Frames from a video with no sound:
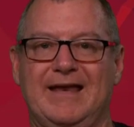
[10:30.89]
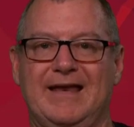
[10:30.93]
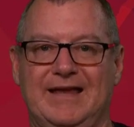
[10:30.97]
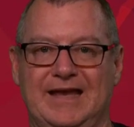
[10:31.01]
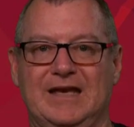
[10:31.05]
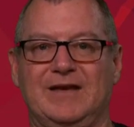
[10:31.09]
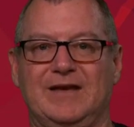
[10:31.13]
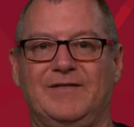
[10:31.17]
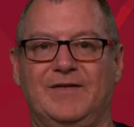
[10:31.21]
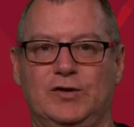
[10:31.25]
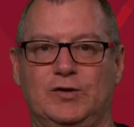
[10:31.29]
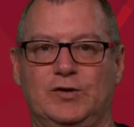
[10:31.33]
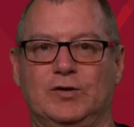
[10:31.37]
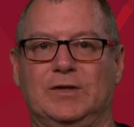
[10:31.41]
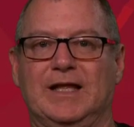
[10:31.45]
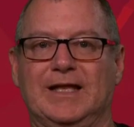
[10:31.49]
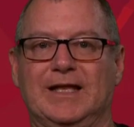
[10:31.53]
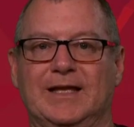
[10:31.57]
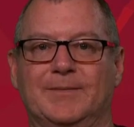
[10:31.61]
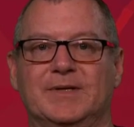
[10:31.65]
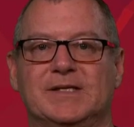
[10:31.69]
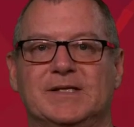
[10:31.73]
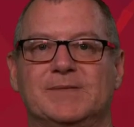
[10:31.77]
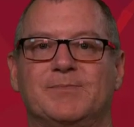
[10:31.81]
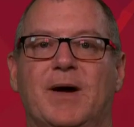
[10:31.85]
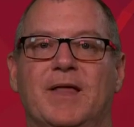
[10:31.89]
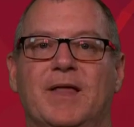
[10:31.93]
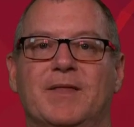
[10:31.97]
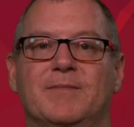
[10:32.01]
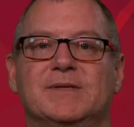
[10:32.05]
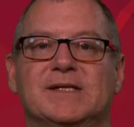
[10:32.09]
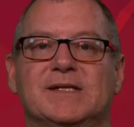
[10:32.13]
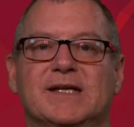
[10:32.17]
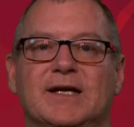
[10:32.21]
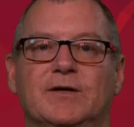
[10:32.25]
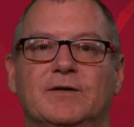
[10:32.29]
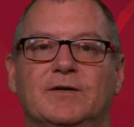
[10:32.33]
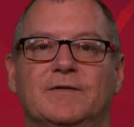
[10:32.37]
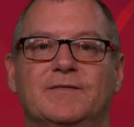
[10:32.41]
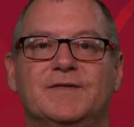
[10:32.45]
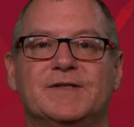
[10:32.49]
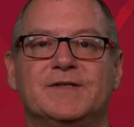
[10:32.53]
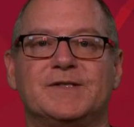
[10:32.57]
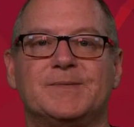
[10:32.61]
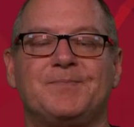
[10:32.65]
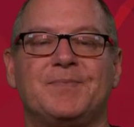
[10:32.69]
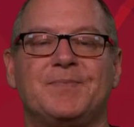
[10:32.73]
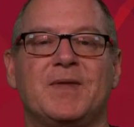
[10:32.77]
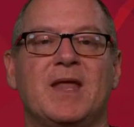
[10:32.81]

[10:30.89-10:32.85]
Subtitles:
individual elements by themselves.